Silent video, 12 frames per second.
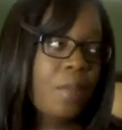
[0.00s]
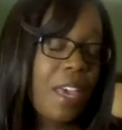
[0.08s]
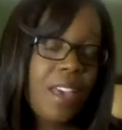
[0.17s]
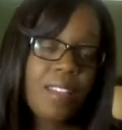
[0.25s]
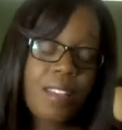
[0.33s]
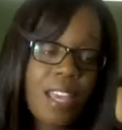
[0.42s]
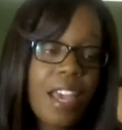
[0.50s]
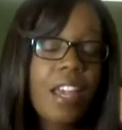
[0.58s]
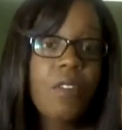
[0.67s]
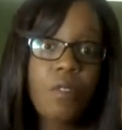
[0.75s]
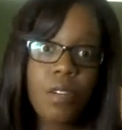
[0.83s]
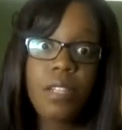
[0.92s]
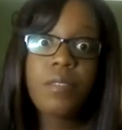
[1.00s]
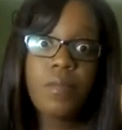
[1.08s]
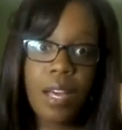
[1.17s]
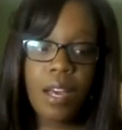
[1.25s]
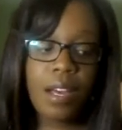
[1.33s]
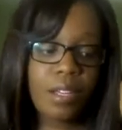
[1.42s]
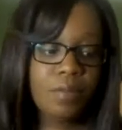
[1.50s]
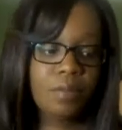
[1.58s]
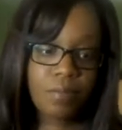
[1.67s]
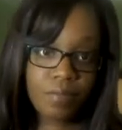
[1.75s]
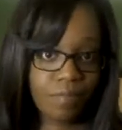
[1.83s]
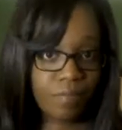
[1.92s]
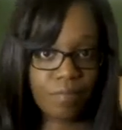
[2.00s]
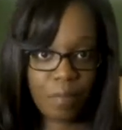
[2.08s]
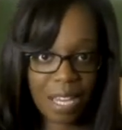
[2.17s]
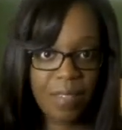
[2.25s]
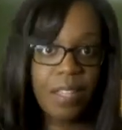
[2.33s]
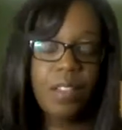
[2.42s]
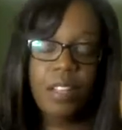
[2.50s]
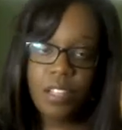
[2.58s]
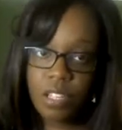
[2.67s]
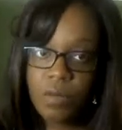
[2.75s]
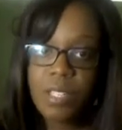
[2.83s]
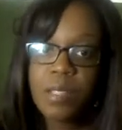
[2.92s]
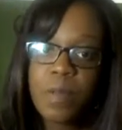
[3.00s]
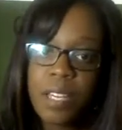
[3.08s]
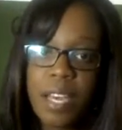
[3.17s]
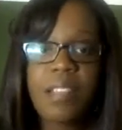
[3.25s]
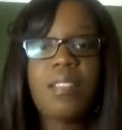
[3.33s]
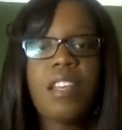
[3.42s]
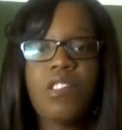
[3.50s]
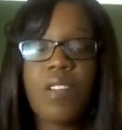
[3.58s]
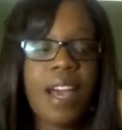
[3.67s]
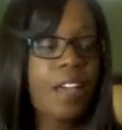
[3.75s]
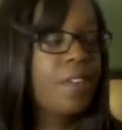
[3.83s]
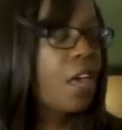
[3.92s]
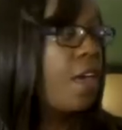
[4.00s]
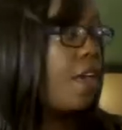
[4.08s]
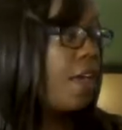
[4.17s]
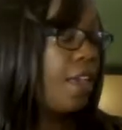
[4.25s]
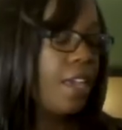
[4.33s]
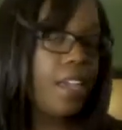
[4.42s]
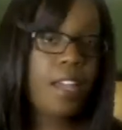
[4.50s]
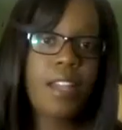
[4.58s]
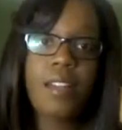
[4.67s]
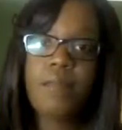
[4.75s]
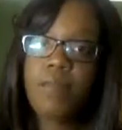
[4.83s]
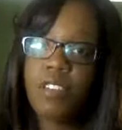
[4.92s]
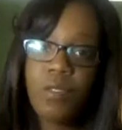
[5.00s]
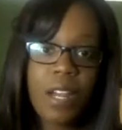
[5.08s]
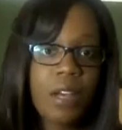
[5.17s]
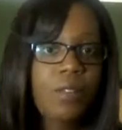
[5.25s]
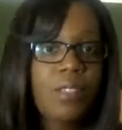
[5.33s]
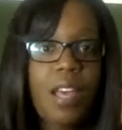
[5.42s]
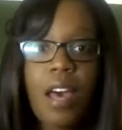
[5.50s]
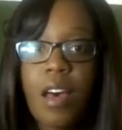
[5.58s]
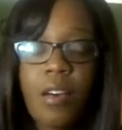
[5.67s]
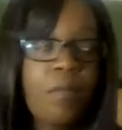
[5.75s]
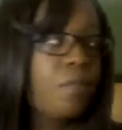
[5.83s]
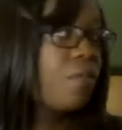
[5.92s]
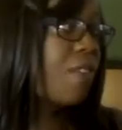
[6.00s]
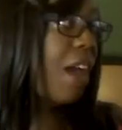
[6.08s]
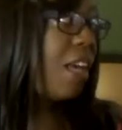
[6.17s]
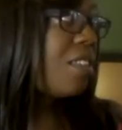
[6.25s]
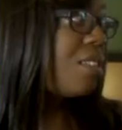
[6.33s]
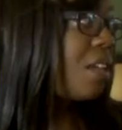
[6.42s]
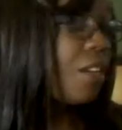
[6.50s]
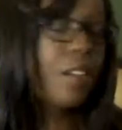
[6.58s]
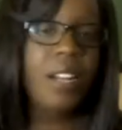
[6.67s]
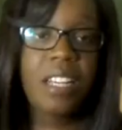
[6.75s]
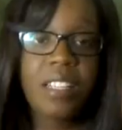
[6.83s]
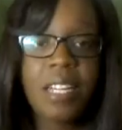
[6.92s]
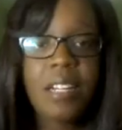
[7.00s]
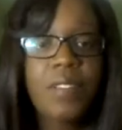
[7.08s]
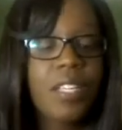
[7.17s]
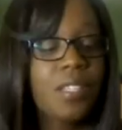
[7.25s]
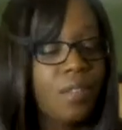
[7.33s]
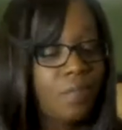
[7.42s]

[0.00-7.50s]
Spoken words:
headset, or basically the USB headset drive, and you at a hotel, provides internet service,